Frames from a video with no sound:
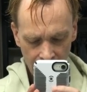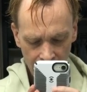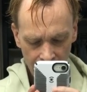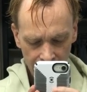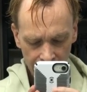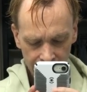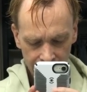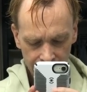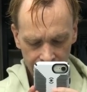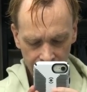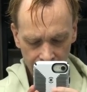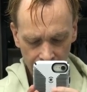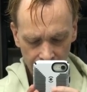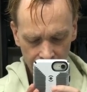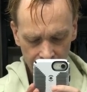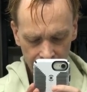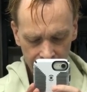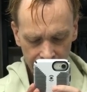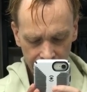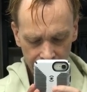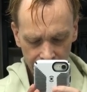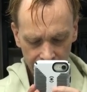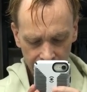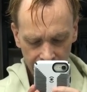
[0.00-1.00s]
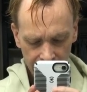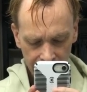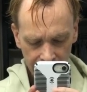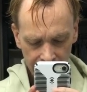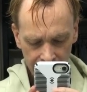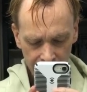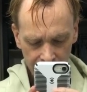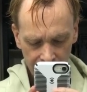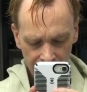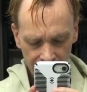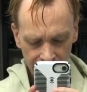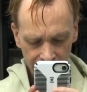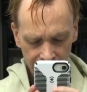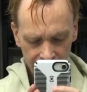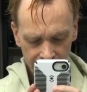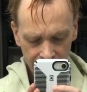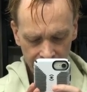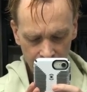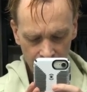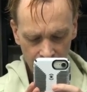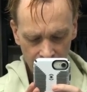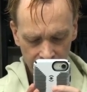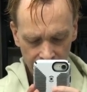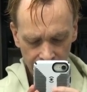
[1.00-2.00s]
It's totally okay and
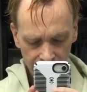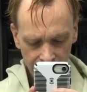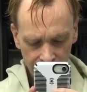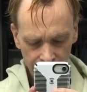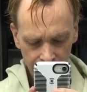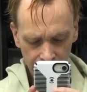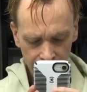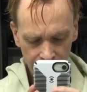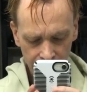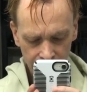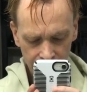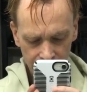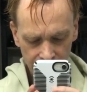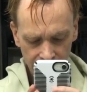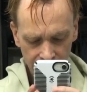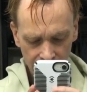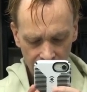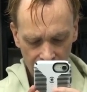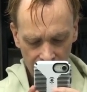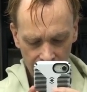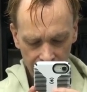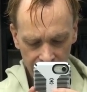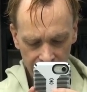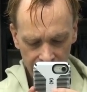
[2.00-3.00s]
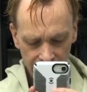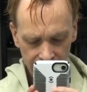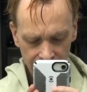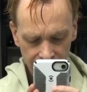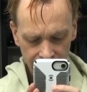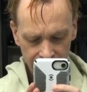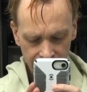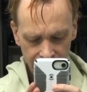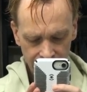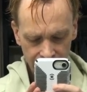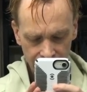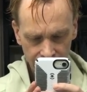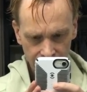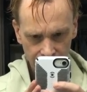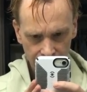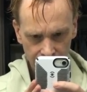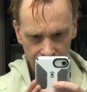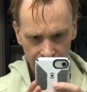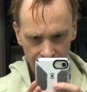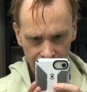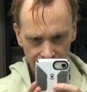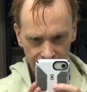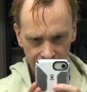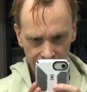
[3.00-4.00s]
perfectly wonderful to use accommodations to
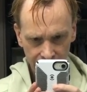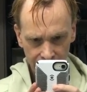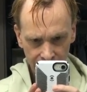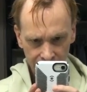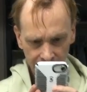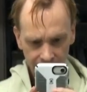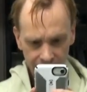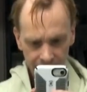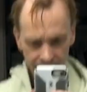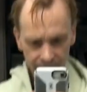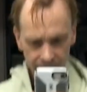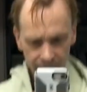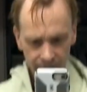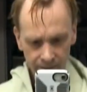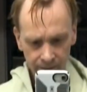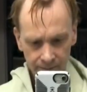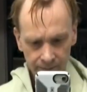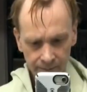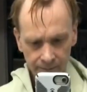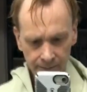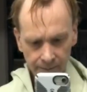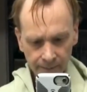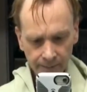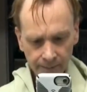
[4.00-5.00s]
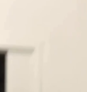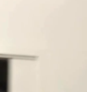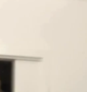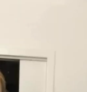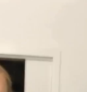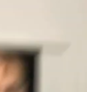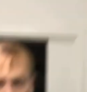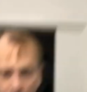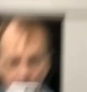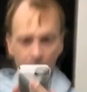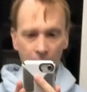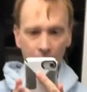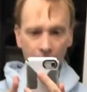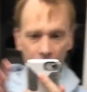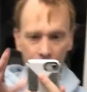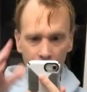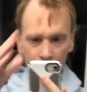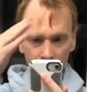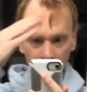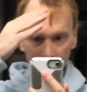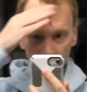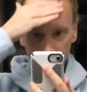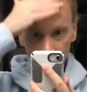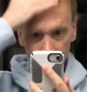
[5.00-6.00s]
improve your pleasure.
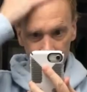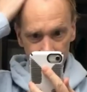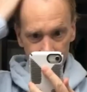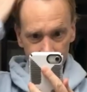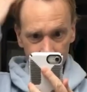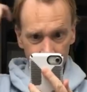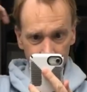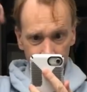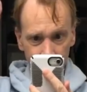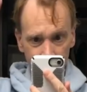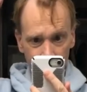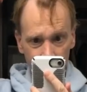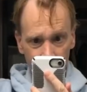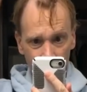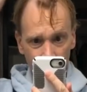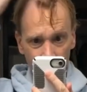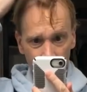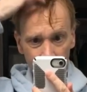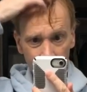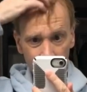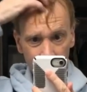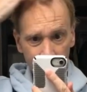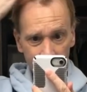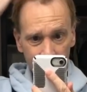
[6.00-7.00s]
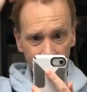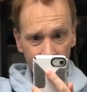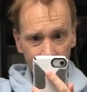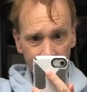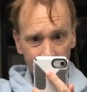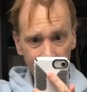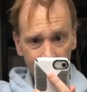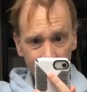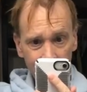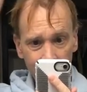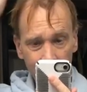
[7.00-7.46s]
Alright, the Newport Bay.